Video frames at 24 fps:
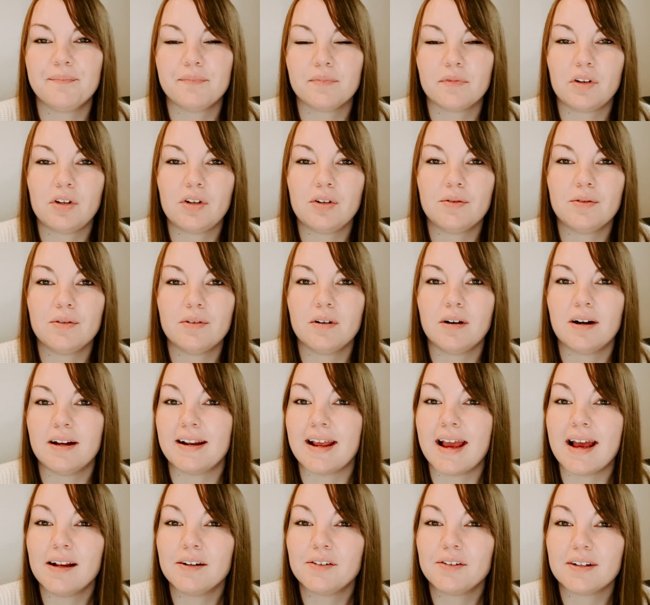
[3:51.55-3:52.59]
do an
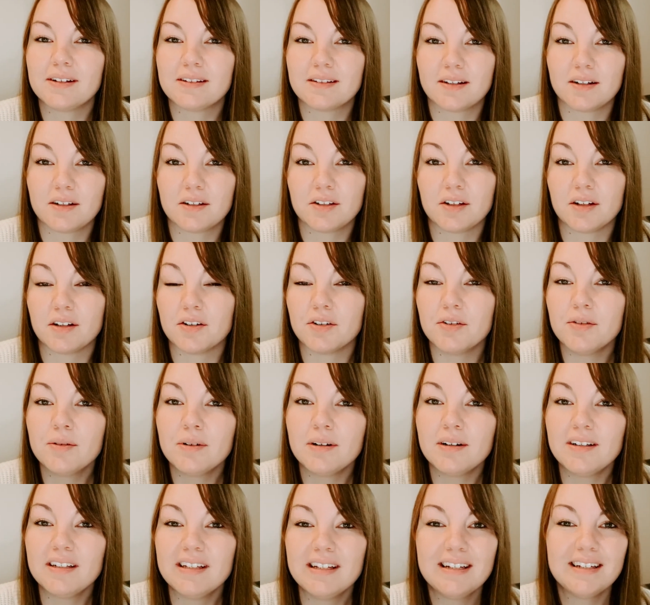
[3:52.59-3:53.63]
address search on
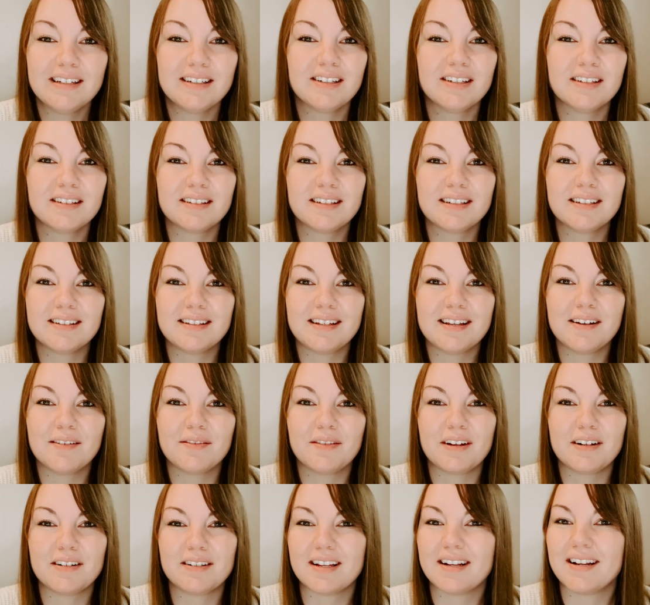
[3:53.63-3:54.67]
Google just to see if
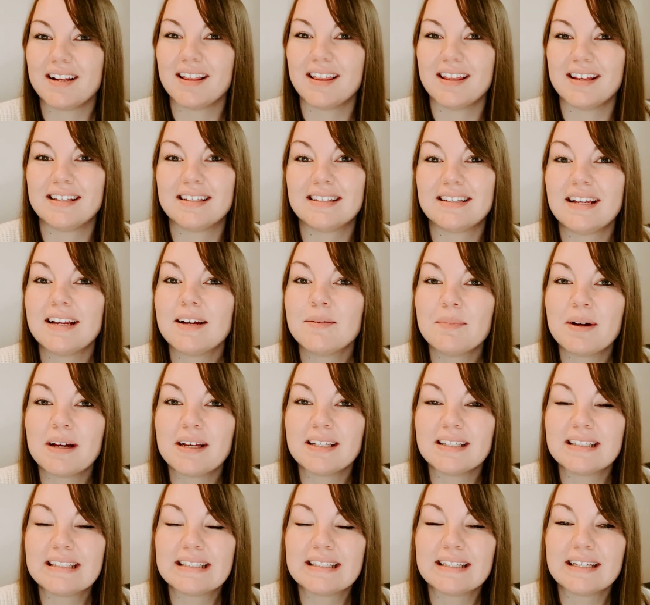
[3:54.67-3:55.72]
there's any like stigmas